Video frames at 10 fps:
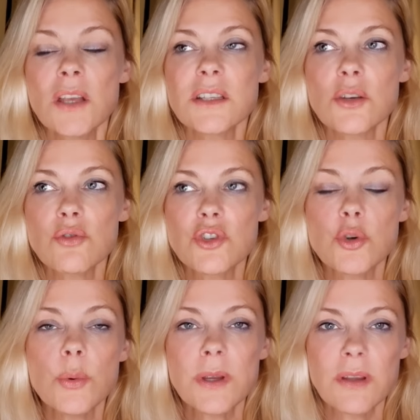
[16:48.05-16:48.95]
So
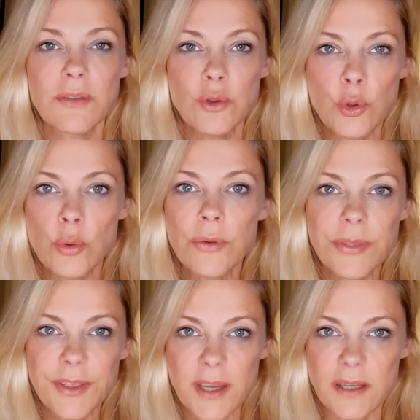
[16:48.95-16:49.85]
doing new
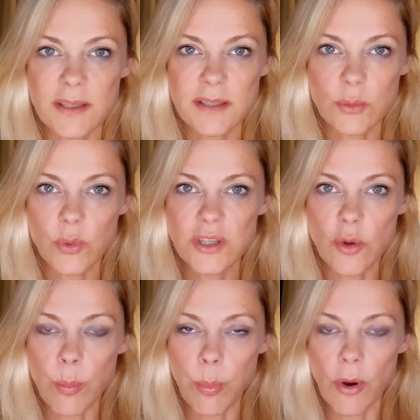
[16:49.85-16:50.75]
things with
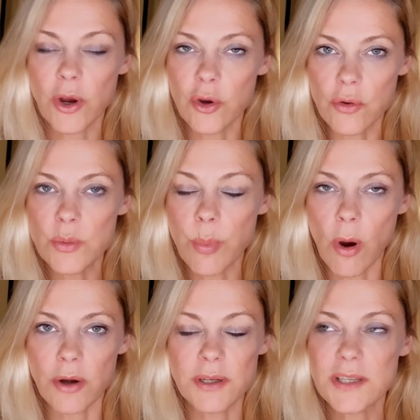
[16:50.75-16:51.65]
your current
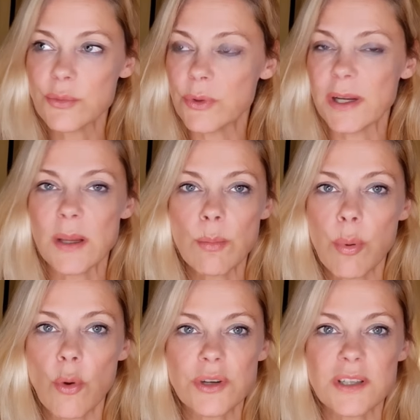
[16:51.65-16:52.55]
partner is really
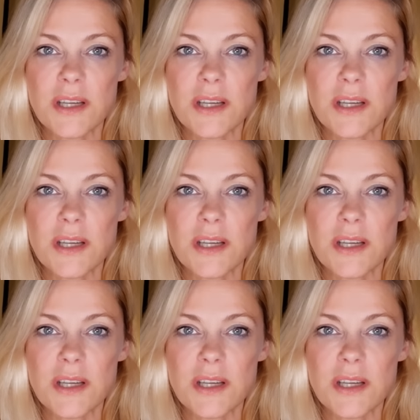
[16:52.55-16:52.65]
important.